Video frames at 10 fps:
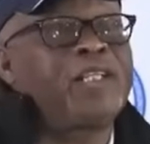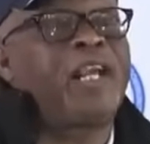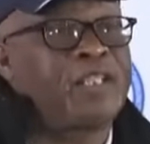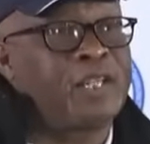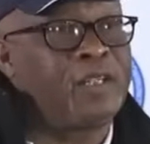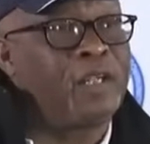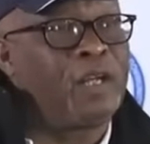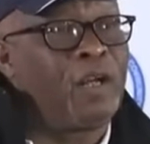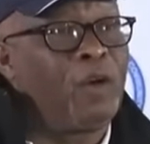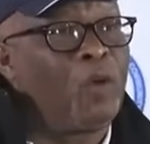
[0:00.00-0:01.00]
station
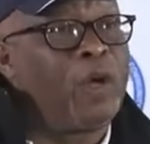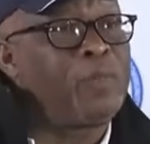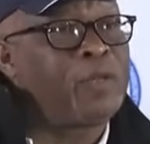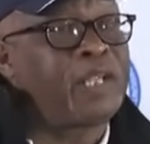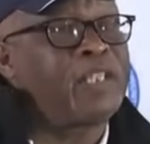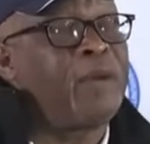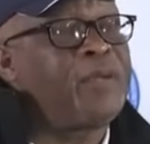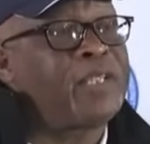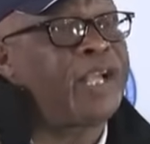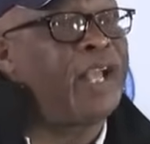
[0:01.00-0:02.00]
when Mr.
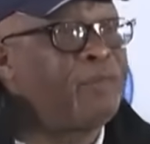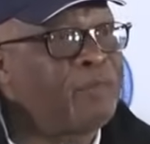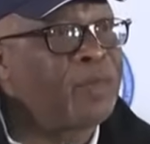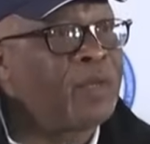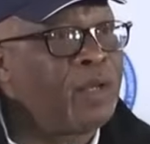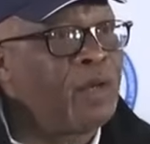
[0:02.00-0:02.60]
Chamisa came.